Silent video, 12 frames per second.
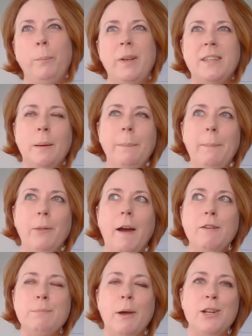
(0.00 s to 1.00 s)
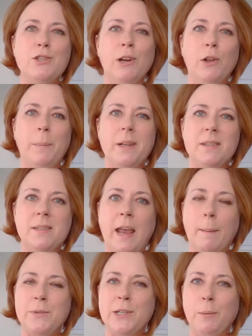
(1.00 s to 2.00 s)
some people that I've spoken to are a little bit
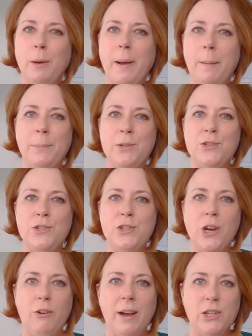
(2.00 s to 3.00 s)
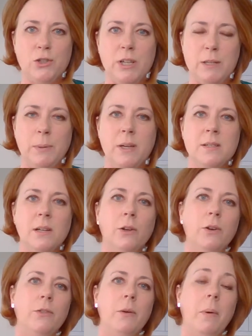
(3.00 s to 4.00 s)
skeptical about business directories because a lot
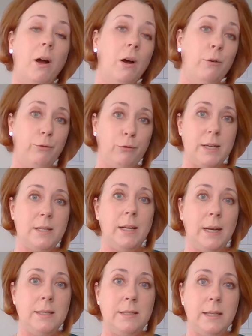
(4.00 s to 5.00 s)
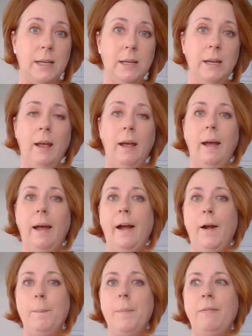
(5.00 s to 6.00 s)
of them are free to list in,
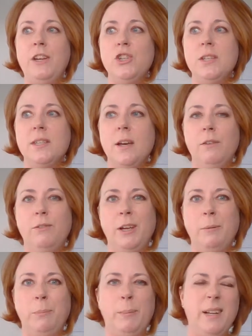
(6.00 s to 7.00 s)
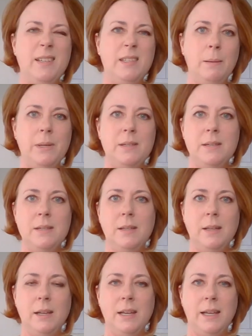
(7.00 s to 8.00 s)
and they just kind of like, people list their business and
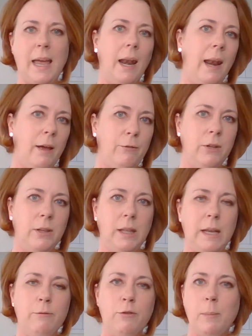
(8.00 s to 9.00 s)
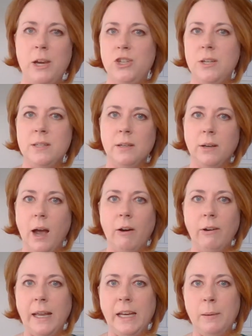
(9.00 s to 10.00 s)
then they get left and then the information isn't
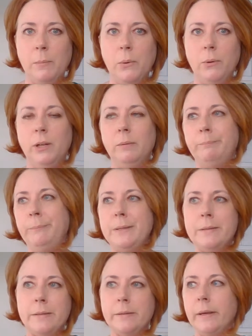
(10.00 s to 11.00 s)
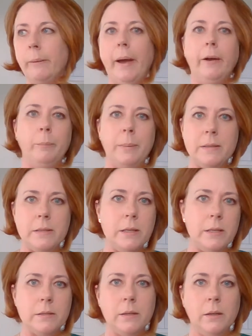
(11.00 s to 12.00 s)
current anymore and the businesses go out of
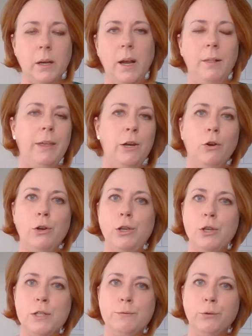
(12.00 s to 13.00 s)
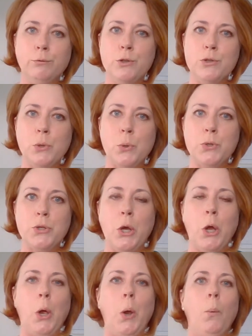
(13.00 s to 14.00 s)
business and they're not a useful resource.
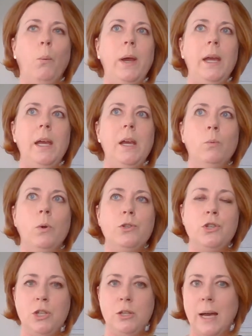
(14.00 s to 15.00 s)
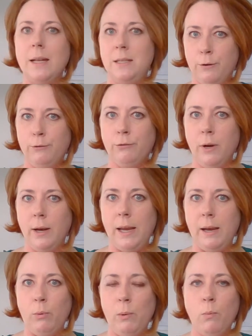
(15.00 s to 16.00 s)
We want to do that
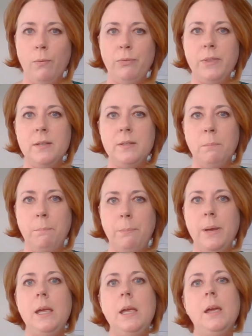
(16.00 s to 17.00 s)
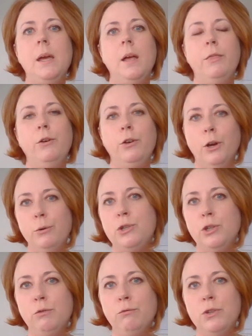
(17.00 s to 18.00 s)
differently. We want this to be the
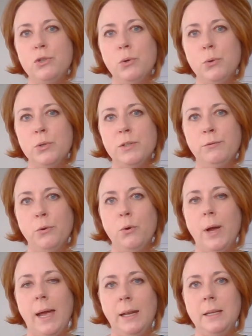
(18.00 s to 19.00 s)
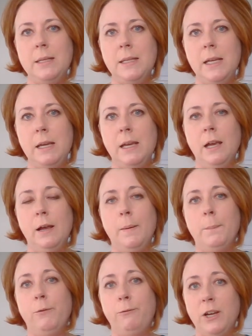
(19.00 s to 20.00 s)
go-to resource for L&D
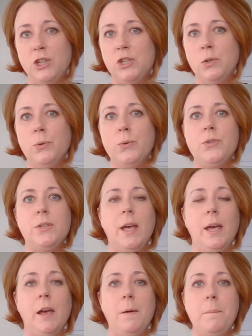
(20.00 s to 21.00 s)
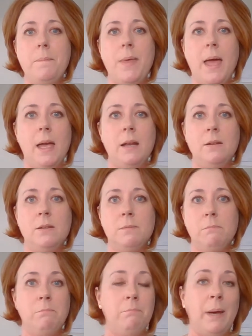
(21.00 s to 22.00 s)
professionals and
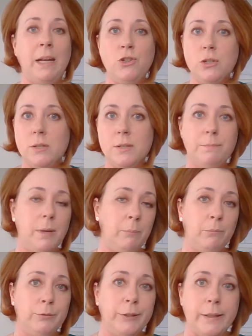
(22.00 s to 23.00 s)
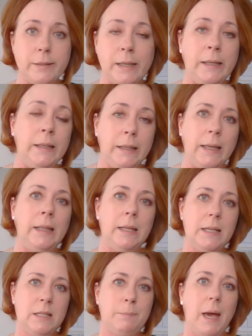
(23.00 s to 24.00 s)
managers and providers in
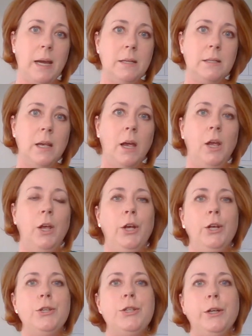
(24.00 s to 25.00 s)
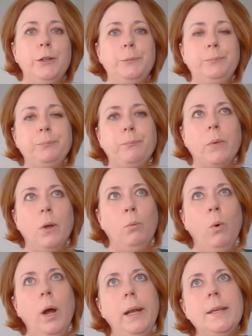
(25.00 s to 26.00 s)
this space. So
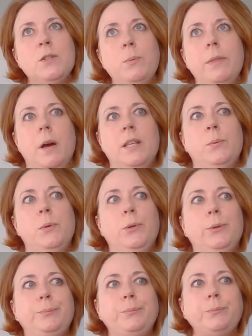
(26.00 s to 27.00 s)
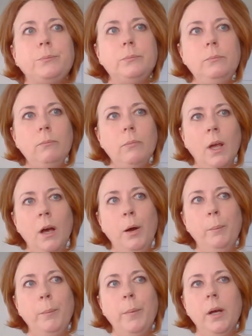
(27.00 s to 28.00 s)
why list with us? Well,
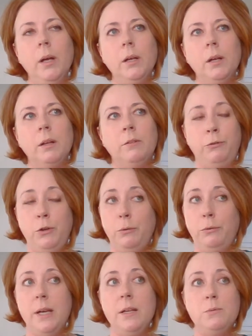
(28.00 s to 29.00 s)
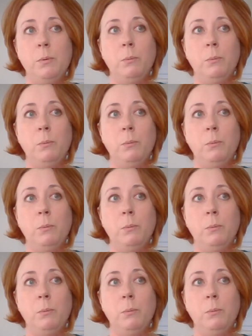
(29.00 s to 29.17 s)
a few things.